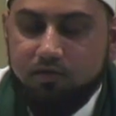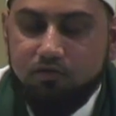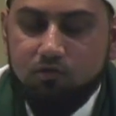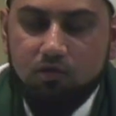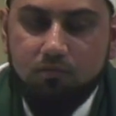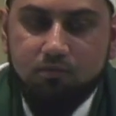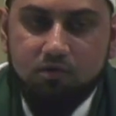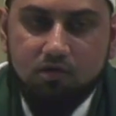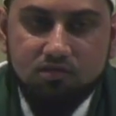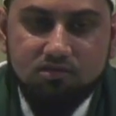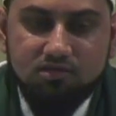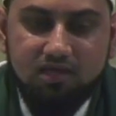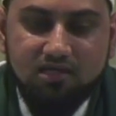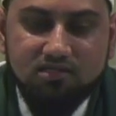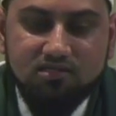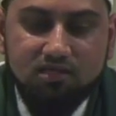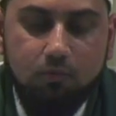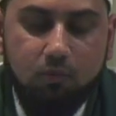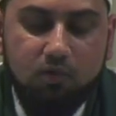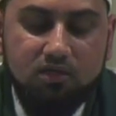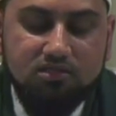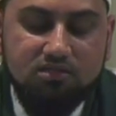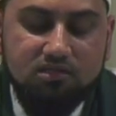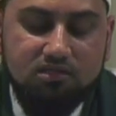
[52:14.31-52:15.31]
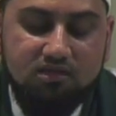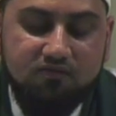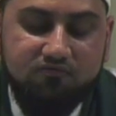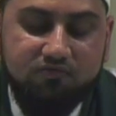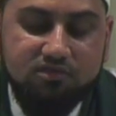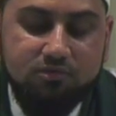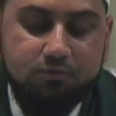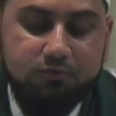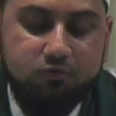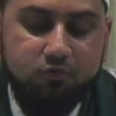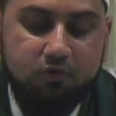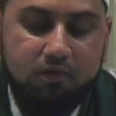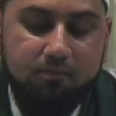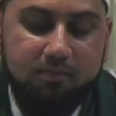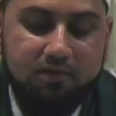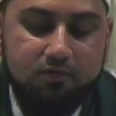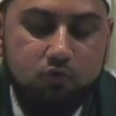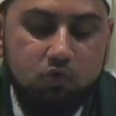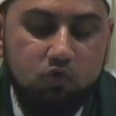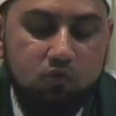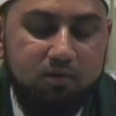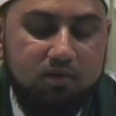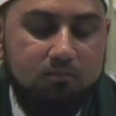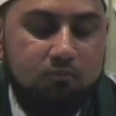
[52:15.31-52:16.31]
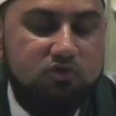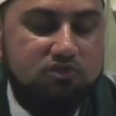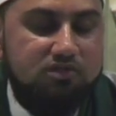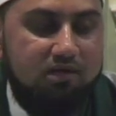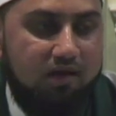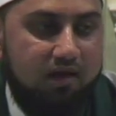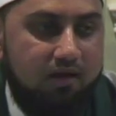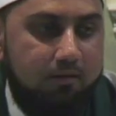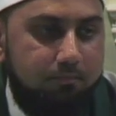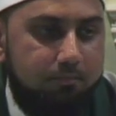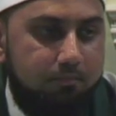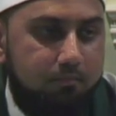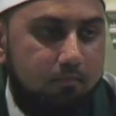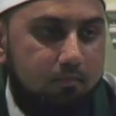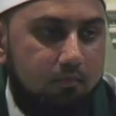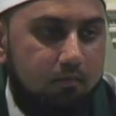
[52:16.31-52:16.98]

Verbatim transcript: so the brother's asking, what is the difference between mandub and mustahab?